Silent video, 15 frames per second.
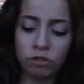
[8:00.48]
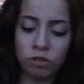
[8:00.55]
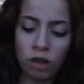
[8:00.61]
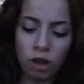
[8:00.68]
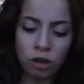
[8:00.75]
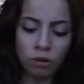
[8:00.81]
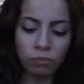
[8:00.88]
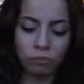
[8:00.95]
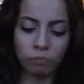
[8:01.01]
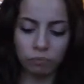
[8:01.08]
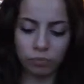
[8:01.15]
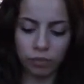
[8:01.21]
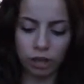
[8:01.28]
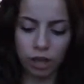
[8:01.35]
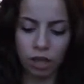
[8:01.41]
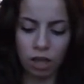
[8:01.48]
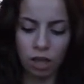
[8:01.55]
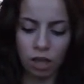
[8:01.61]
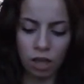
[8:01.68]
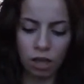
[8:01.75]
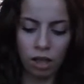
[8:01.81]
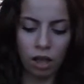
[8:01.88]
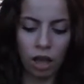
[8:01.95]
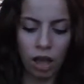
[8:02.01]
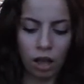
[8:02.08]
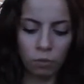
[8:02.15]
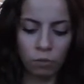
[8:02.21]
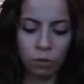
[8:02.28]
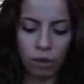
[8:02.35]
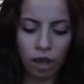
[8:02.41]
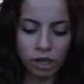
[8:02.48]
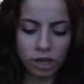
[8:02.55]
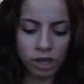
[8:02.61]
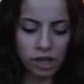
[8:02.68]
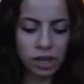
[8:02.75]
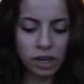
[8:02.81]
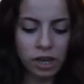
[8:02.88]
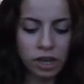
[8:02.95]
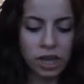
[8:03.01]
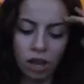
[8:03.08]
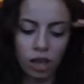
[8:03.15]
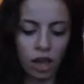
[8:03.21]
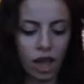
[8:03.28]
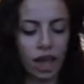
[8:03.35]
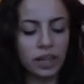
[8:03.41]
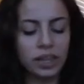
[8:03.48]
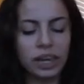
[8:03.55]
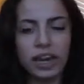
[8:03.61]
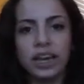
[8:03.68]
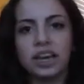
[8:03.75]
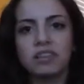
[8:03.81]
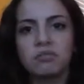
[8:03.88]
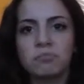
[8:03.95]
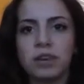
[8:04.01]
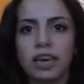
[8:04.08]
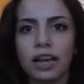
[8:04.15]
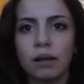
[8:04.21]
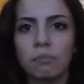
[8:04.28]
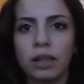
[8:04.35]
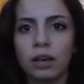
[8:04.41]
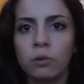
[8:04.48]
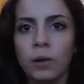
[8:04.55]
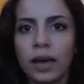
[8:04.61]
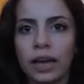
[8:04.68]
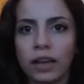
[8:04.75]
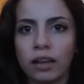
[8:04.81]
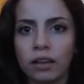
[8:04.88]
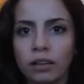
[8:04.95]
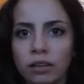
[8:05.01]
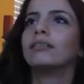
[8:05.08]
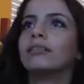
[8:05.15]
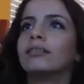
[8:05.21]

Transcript: So we walk in, and then it hits me, and I'm like, wait.